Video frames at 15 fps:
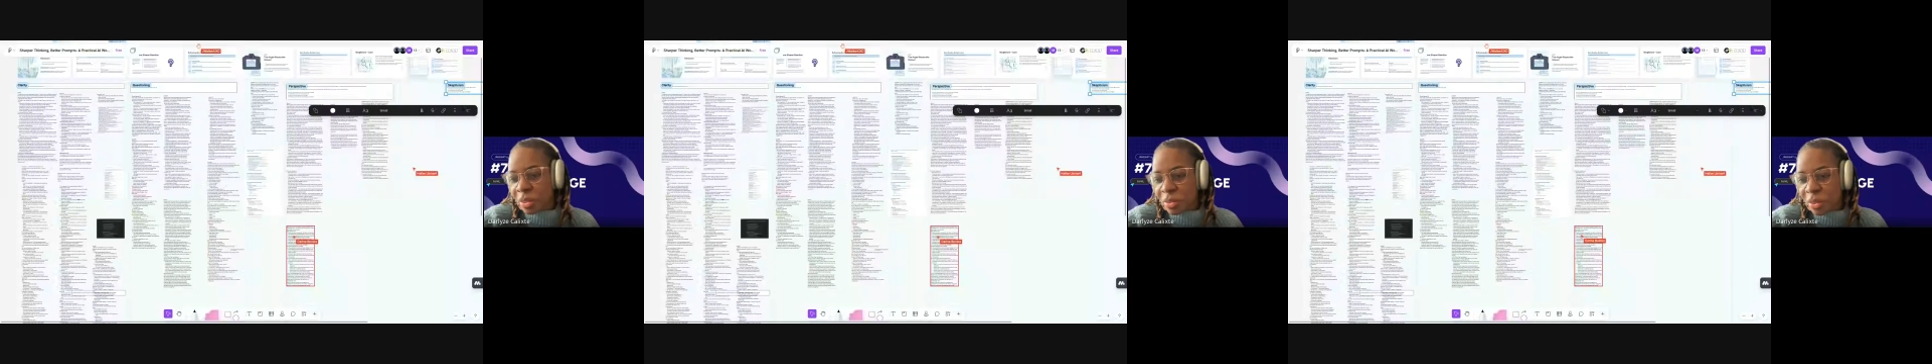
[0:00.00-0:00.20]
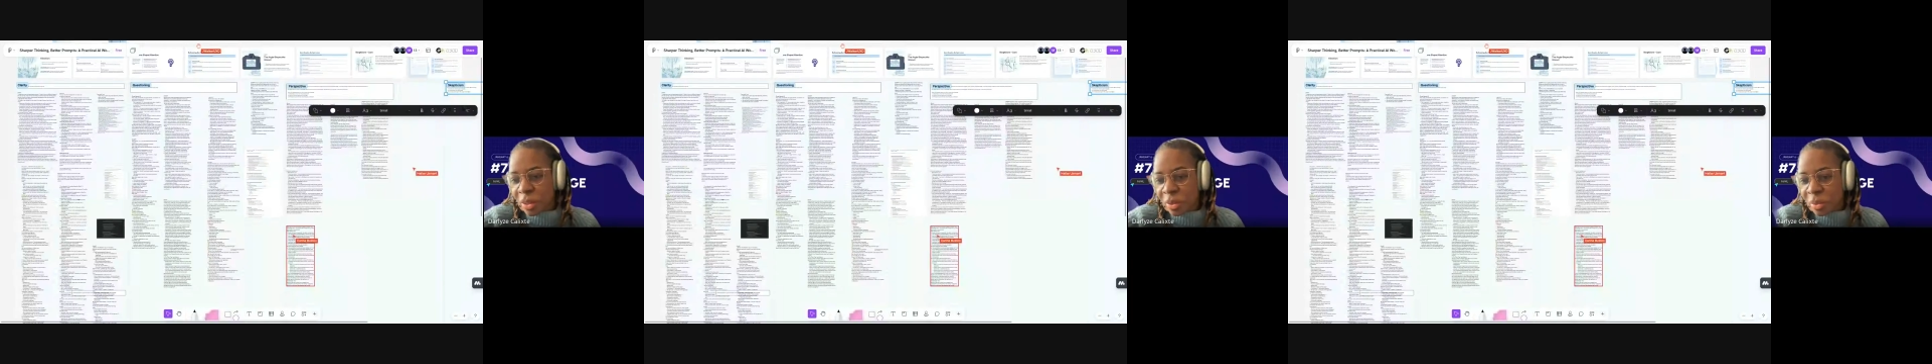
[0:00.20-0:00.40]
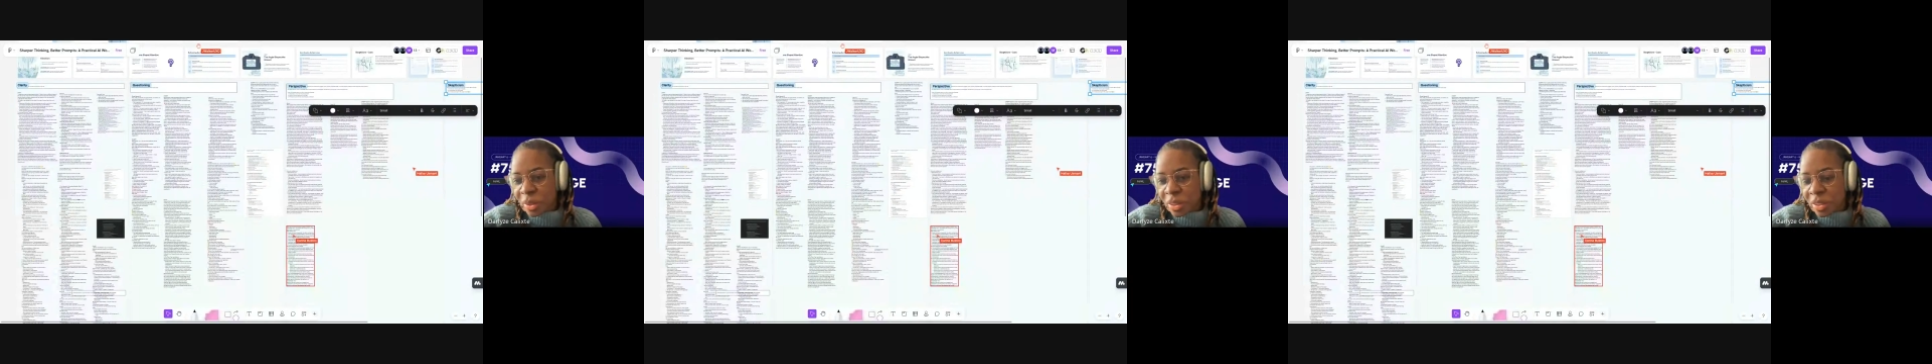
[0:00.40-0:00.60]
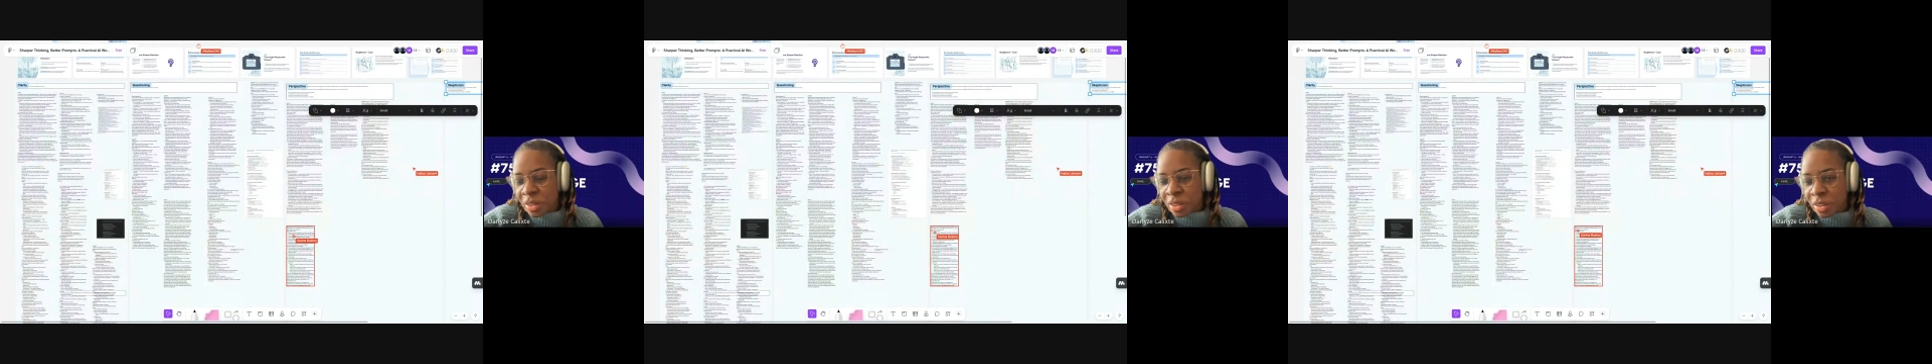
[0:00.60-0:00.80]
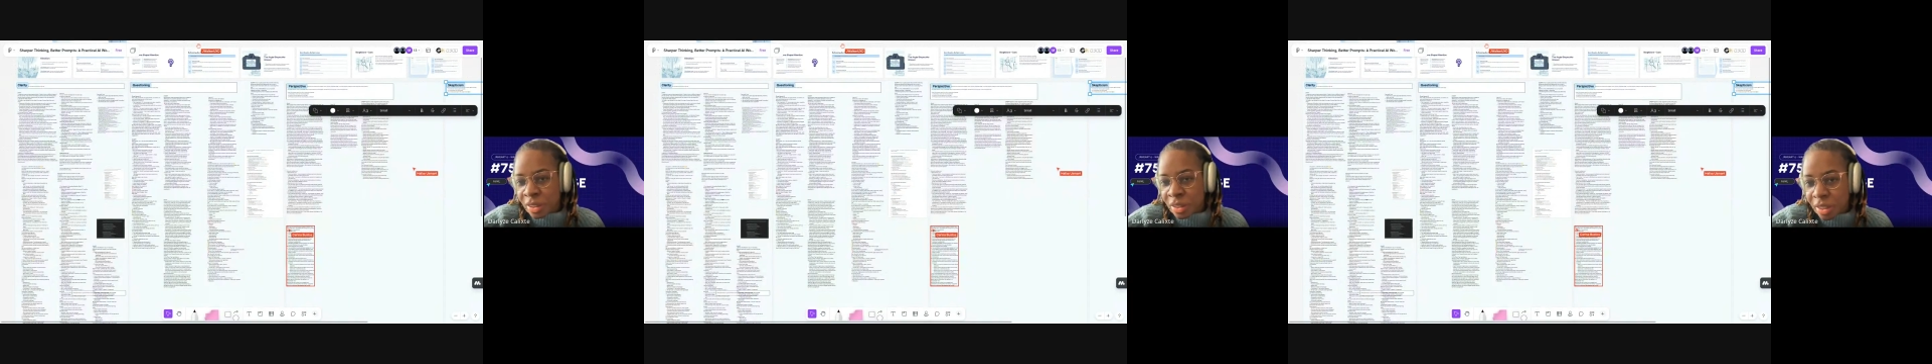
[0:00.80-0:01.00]
following
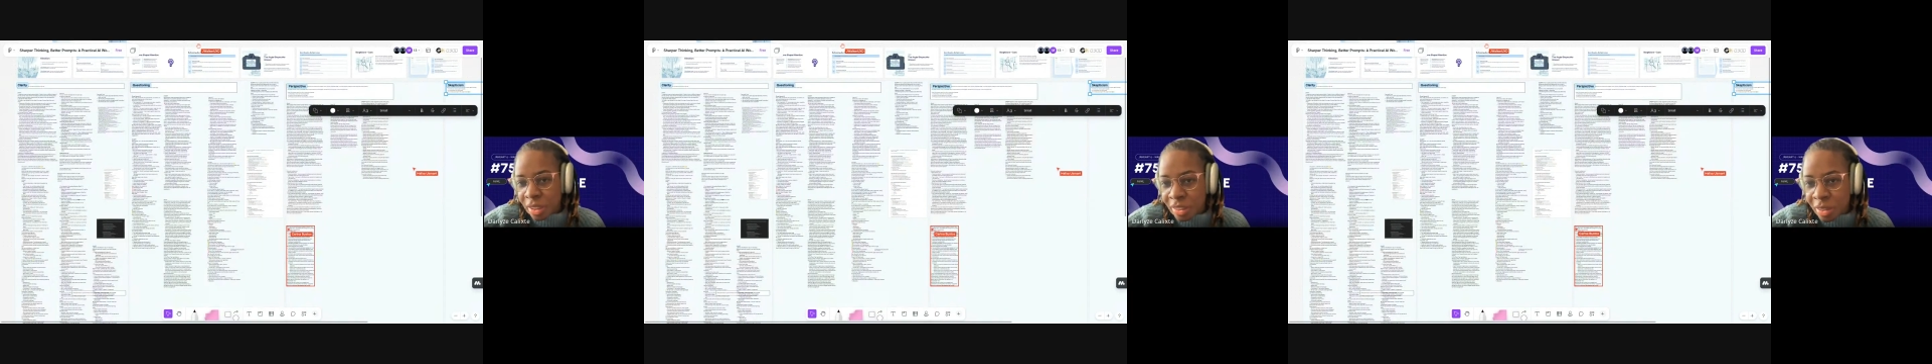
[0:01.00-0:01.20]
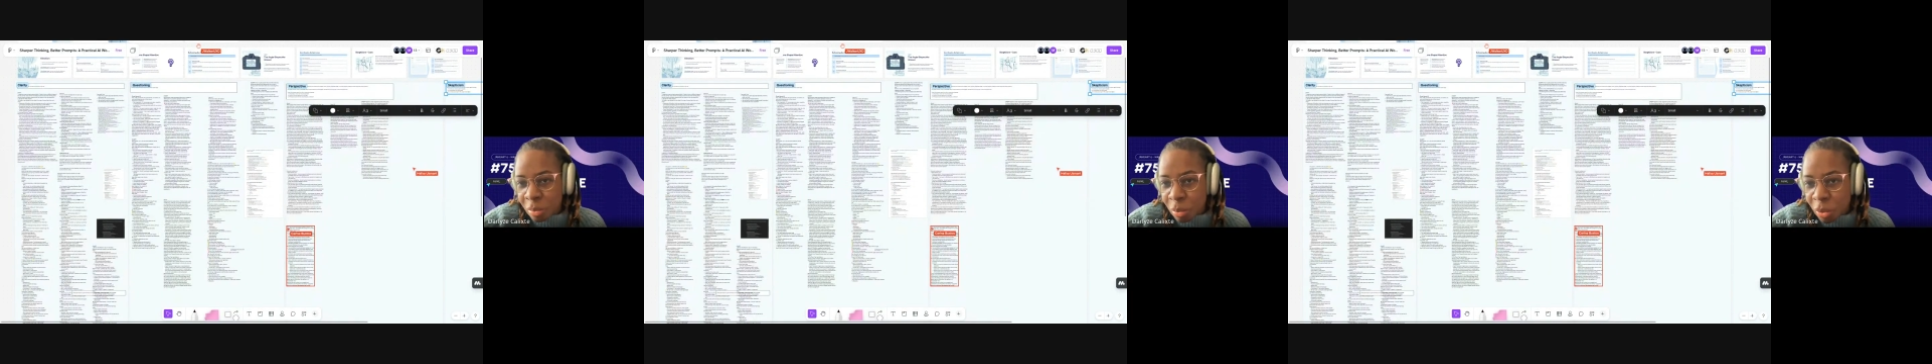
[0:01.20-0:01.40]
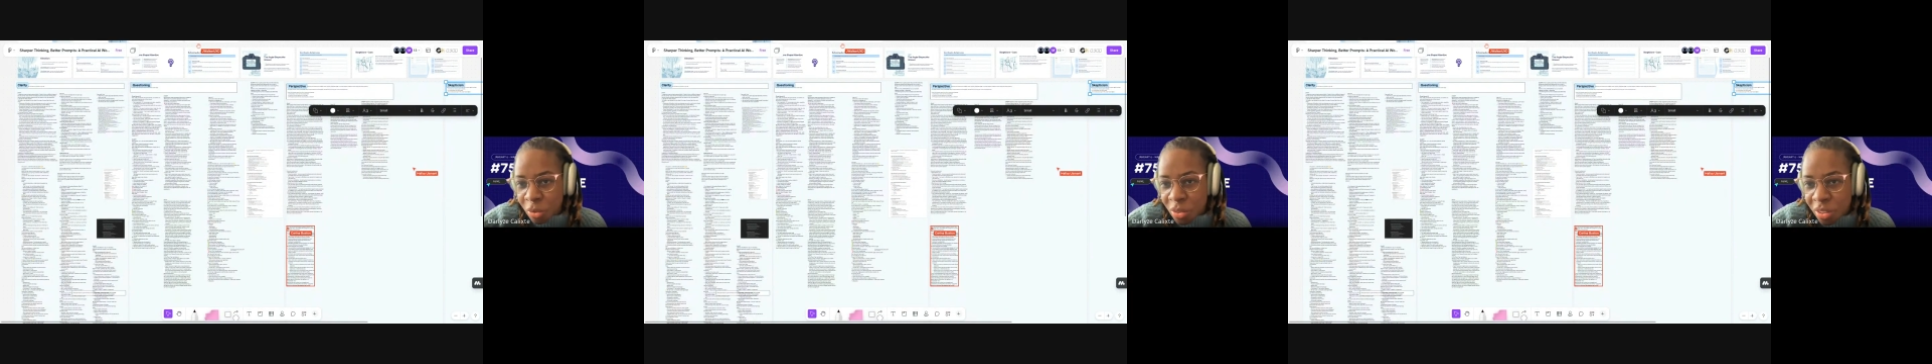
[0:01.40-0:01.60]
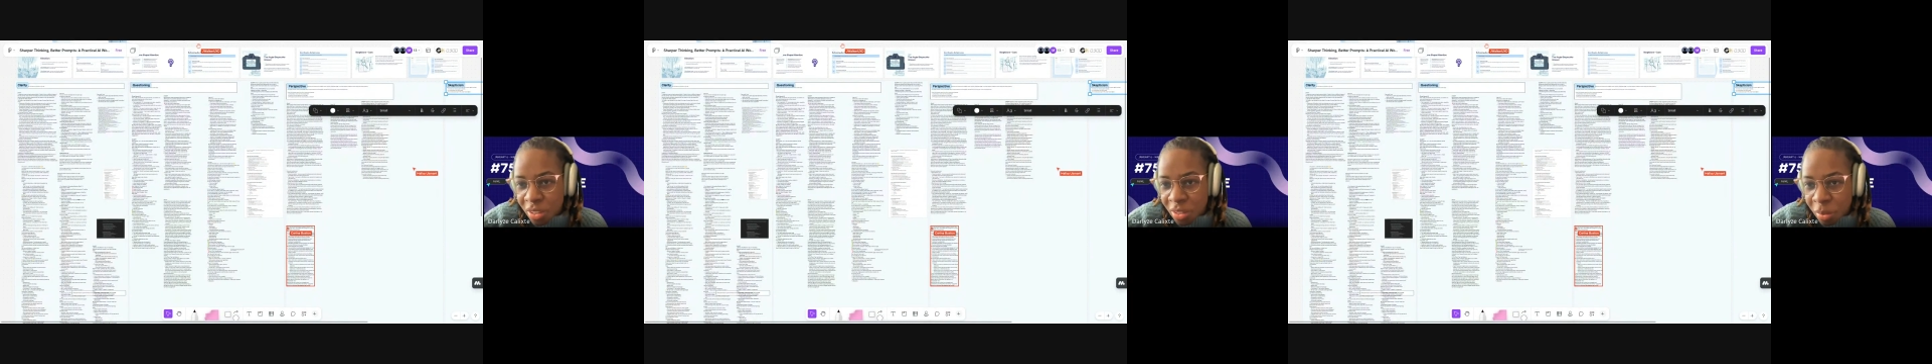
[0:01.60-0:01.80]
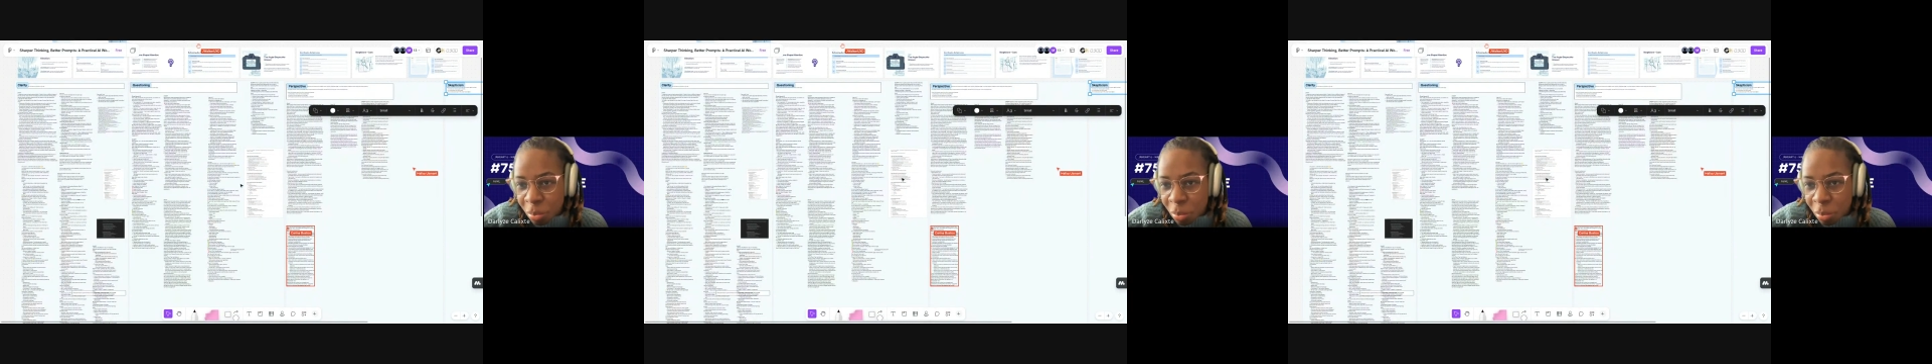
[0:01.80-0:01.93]
along, I did post the